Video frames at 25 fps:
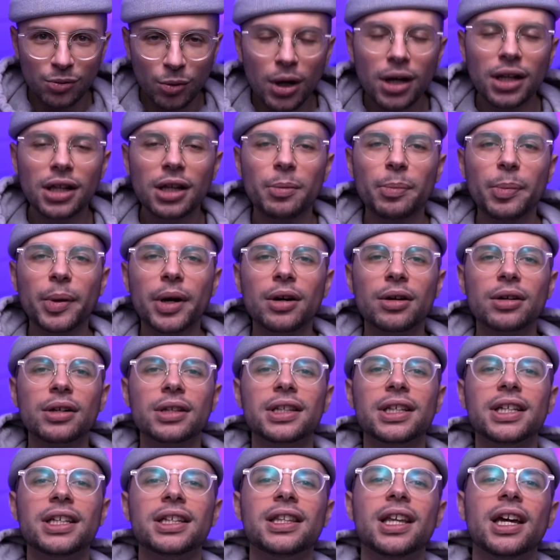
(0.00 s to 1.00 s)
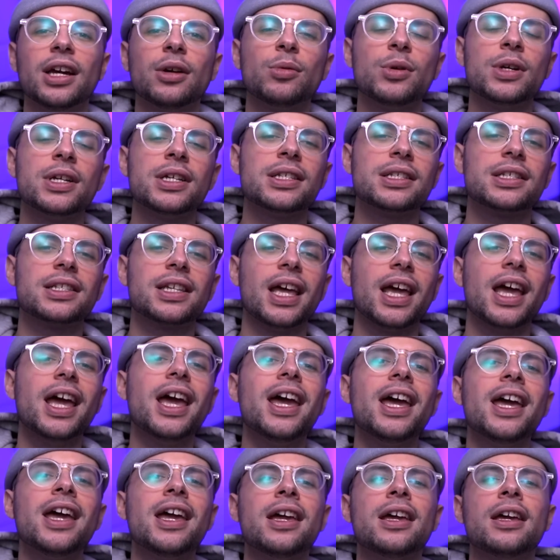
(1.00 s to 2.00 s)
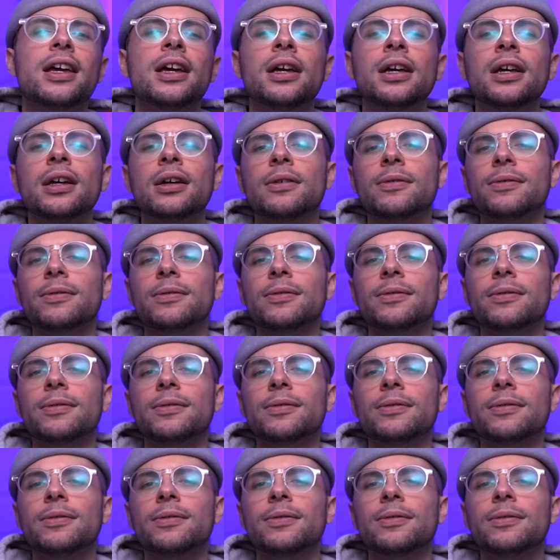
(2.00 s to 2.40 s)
Well, apparently there is a